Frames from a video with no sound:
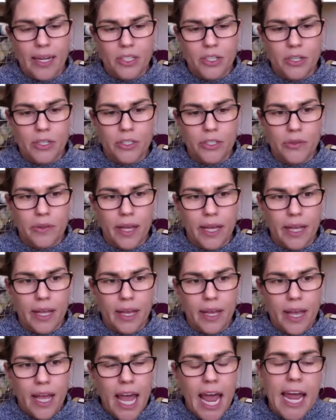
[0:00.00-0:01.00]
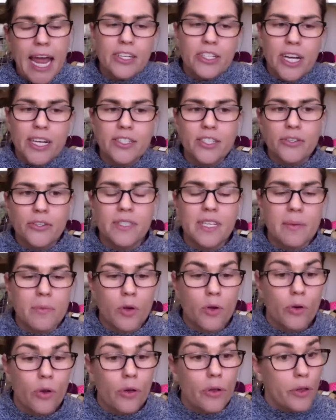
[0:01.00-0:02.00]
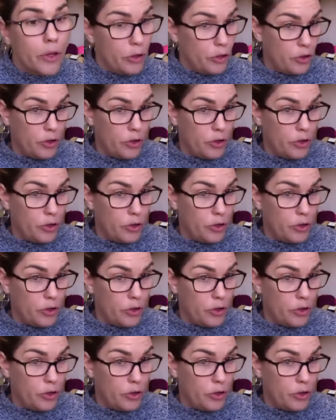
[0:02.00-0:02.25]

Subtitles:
I turned to like, hey, Jess, you seem cool.